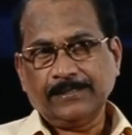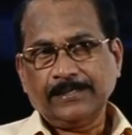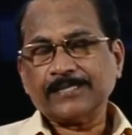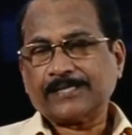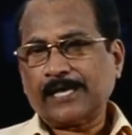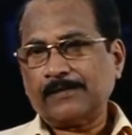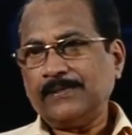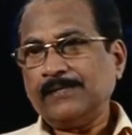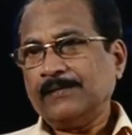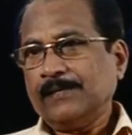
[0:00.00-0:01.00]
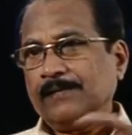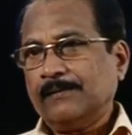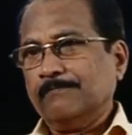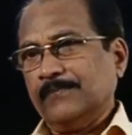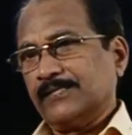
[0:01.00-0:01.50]
It can be
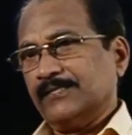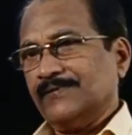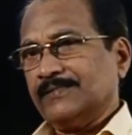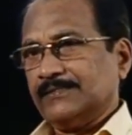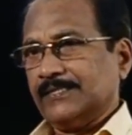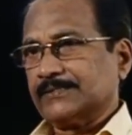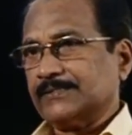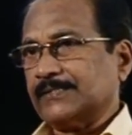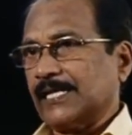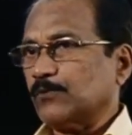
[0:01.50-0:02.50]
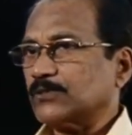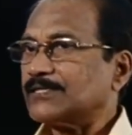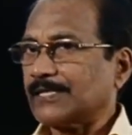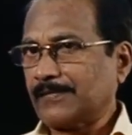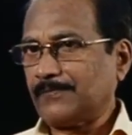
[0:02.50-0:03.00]
merged with the GST. That was the
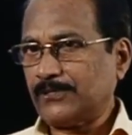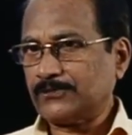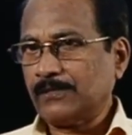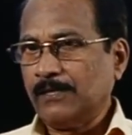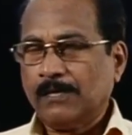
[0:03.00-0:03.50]
recommendation.